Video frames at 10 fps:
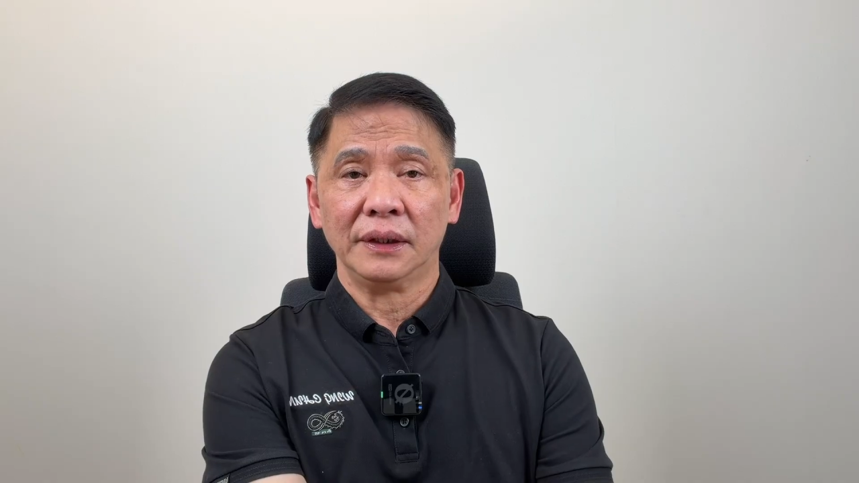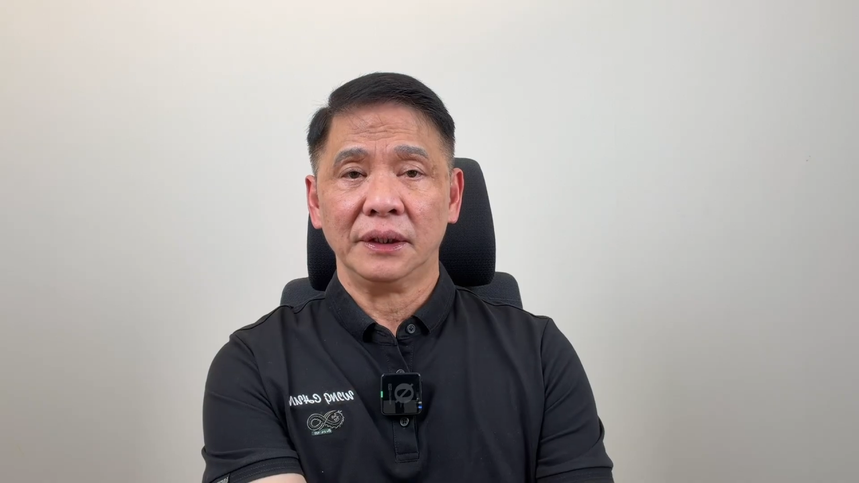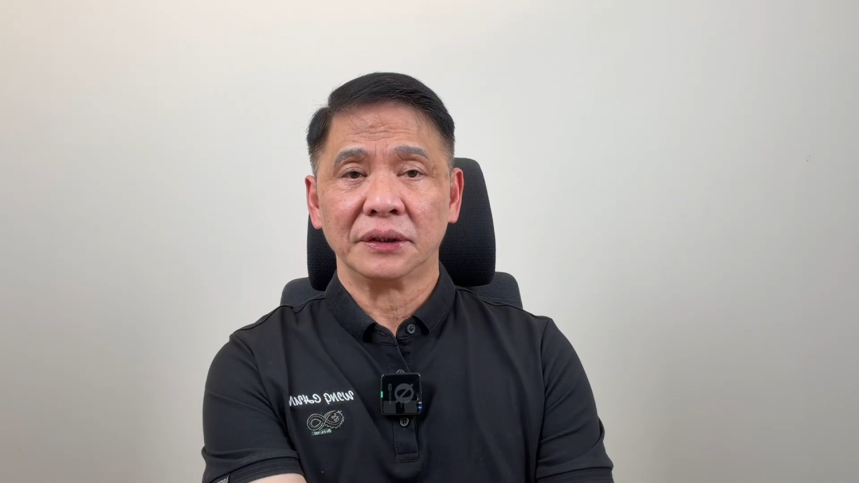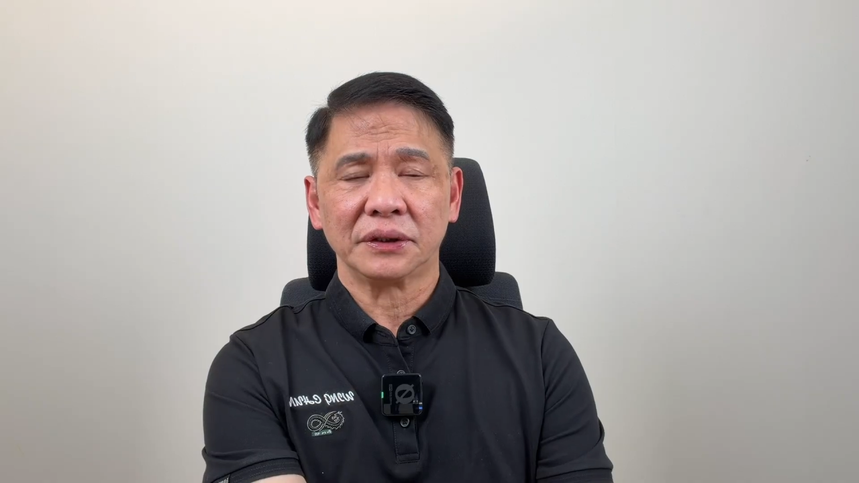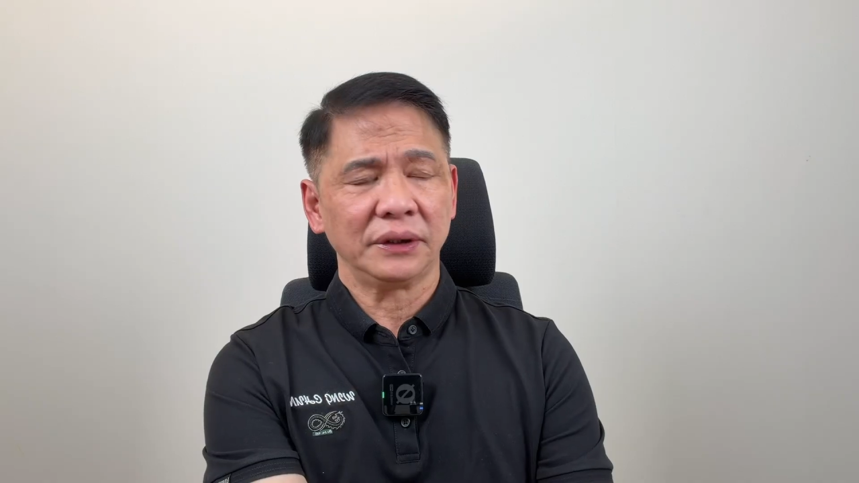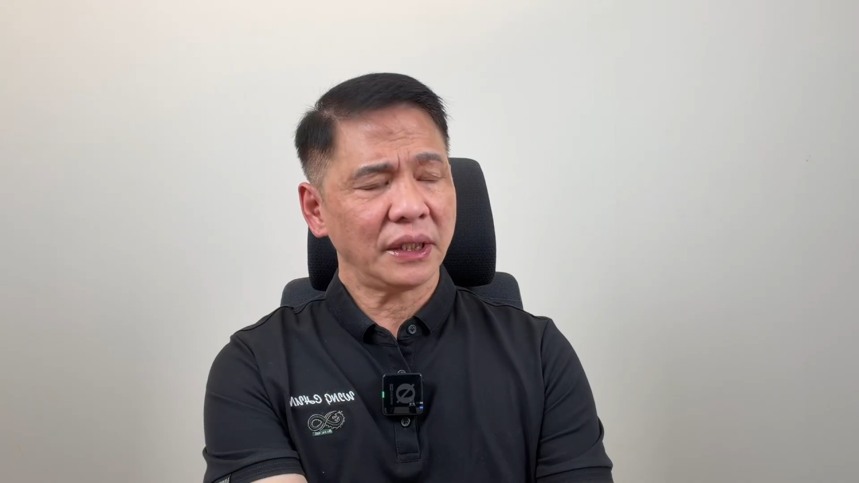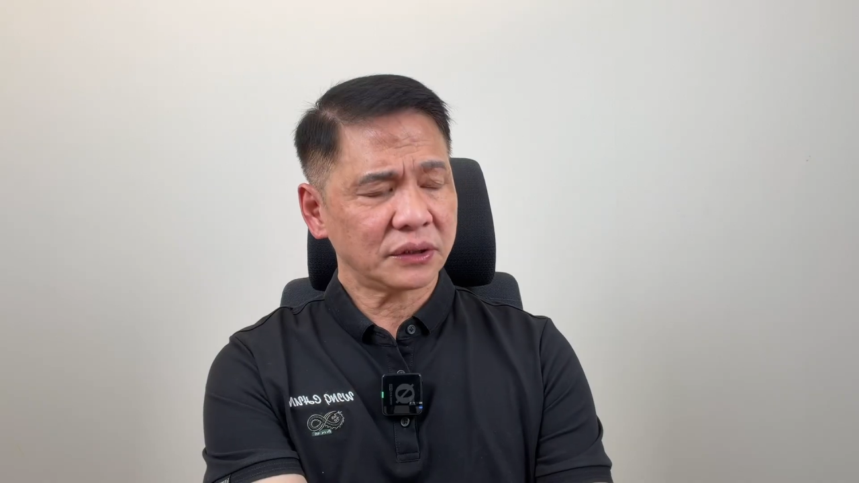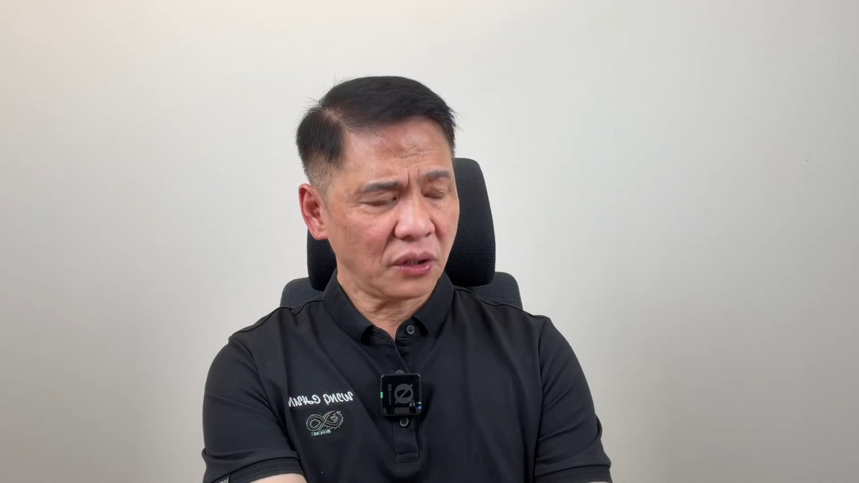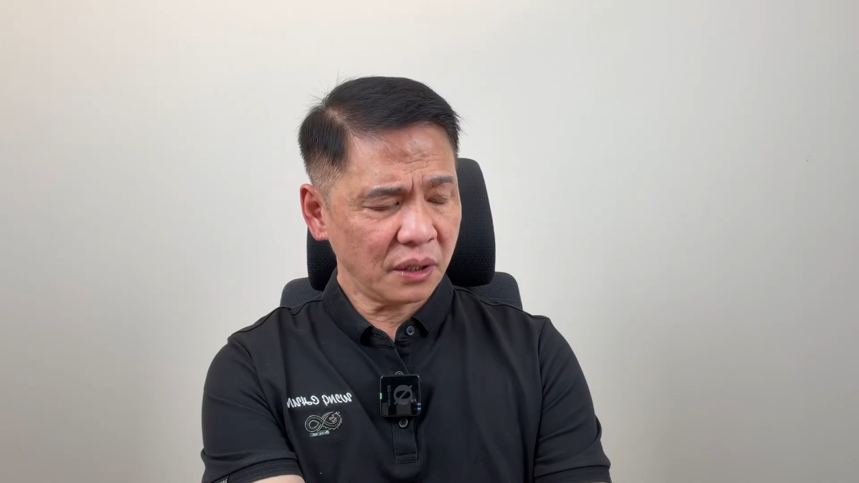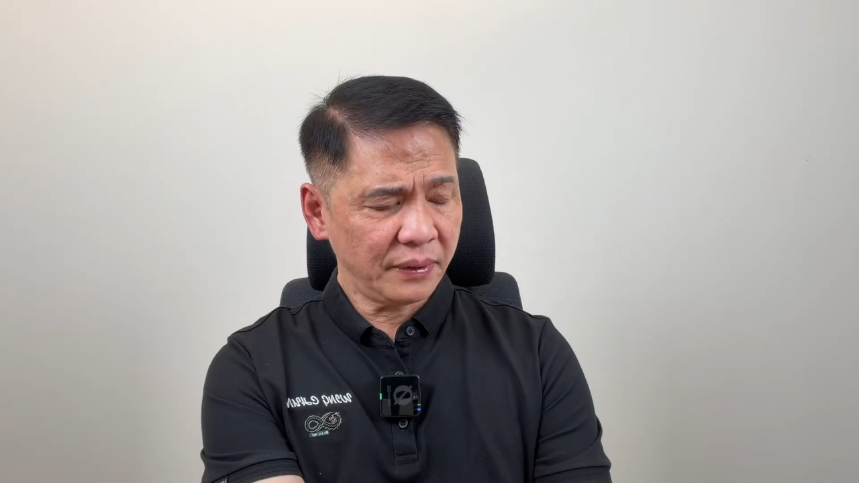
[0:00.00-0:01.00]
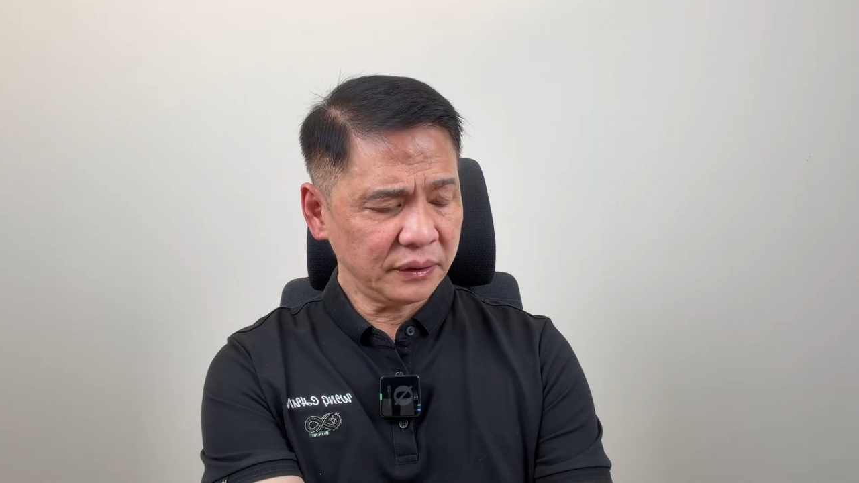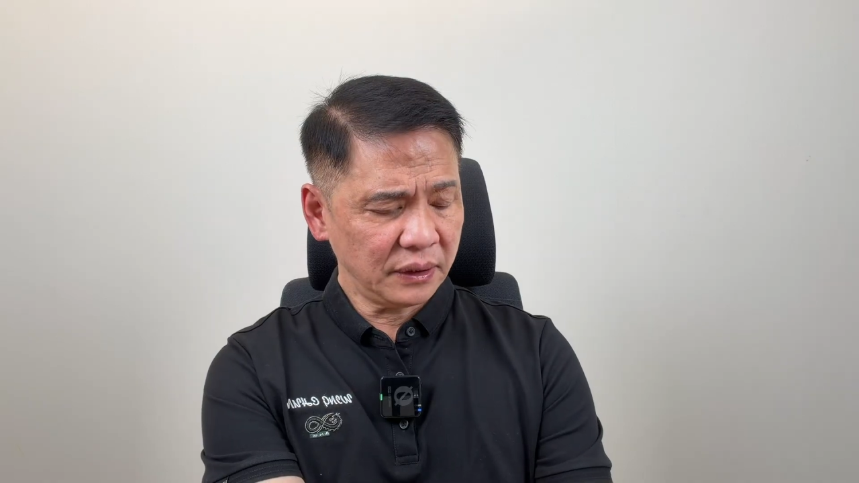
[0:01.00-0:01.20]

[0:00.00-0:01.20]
So let's talk about the